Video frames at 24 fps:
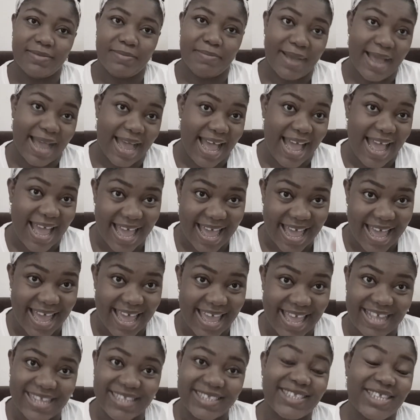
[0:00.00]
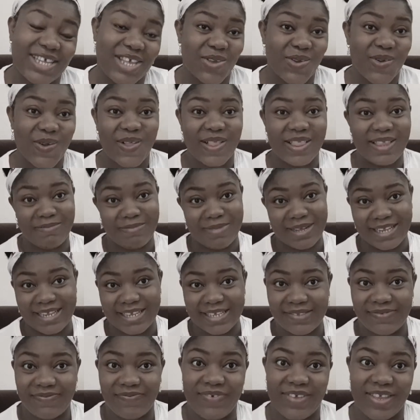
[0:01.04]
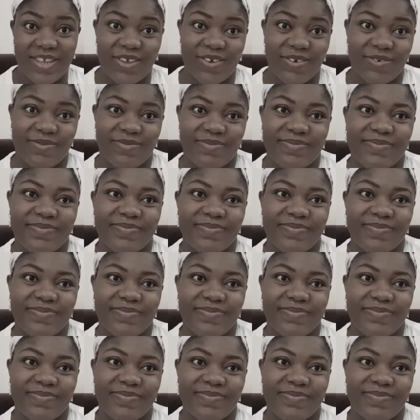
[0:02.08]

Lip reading: Bye, and see you all in my next video.